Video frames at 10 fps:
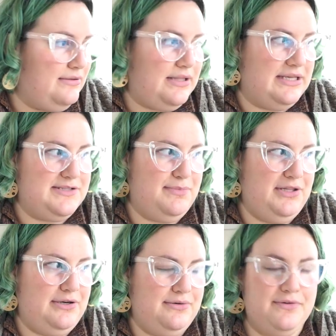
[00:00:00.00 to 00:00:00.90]
I think it's
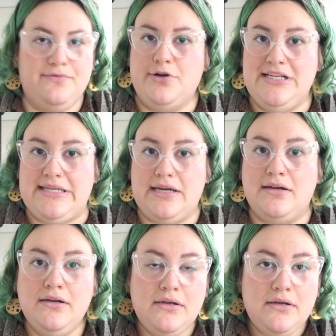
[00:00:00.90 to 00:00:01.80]
below freezing.